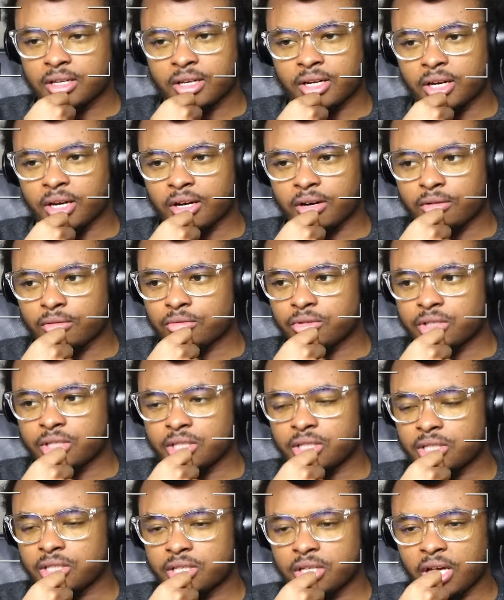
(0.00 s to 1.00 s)
I
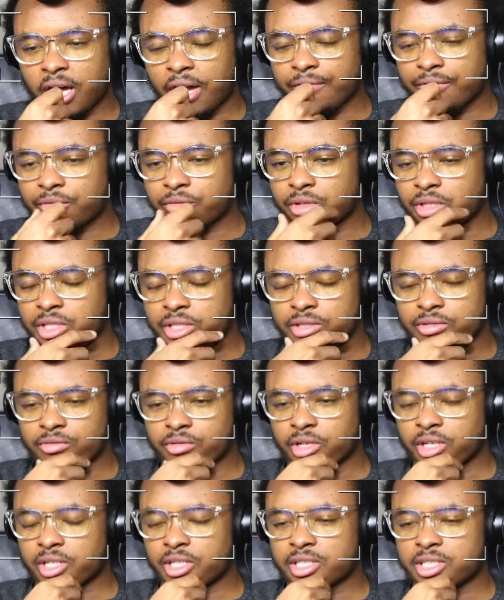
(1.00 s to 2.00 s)
haven't really
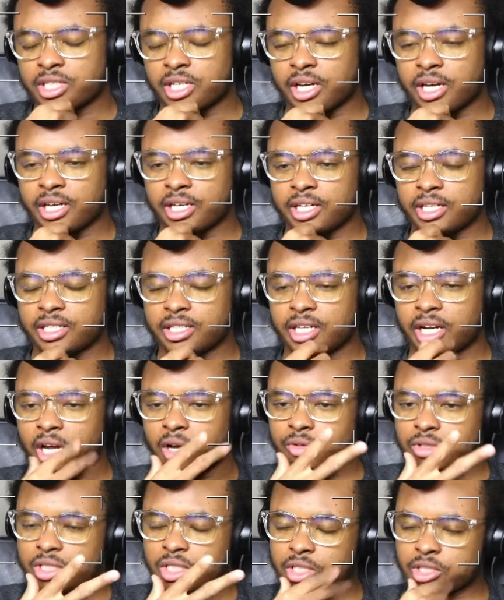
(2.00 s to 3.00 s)
ran into that. And then I
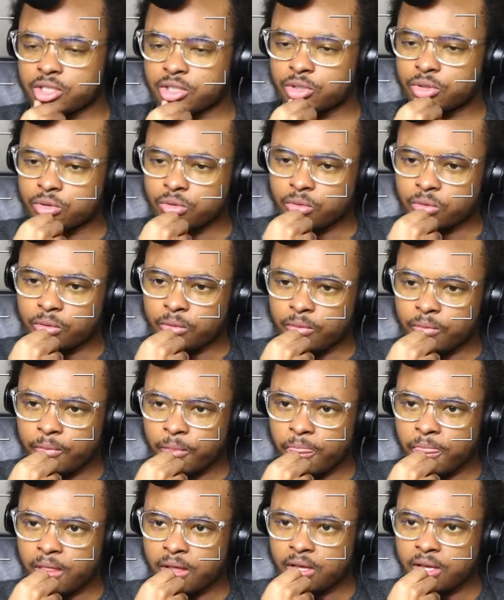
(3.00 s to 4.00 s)
would say two
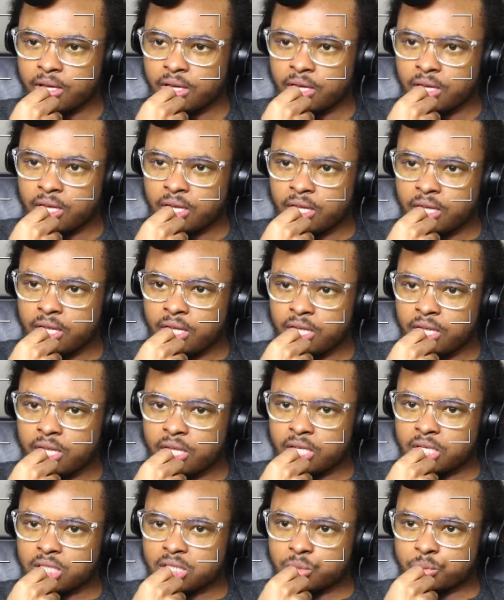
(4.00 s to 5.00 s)

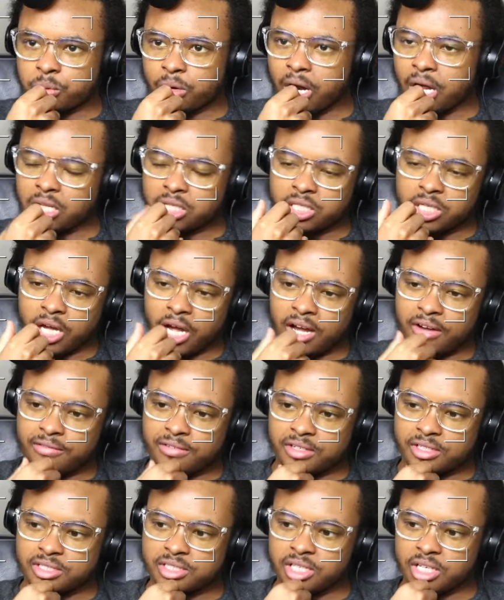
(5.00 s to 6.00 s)
is probably
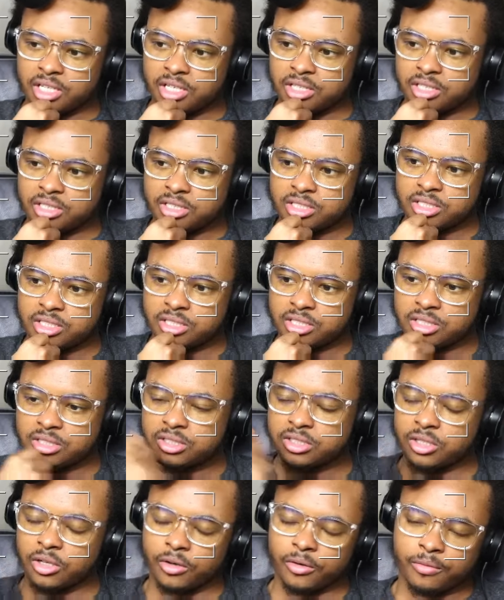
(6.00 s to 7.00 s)
confidence, I guess.
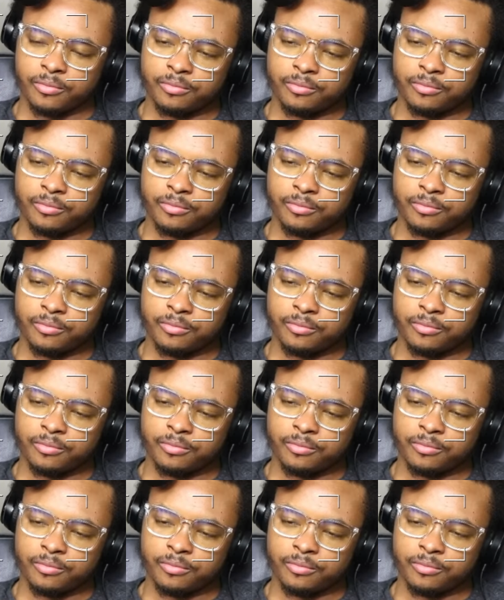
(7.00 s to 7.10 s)
So.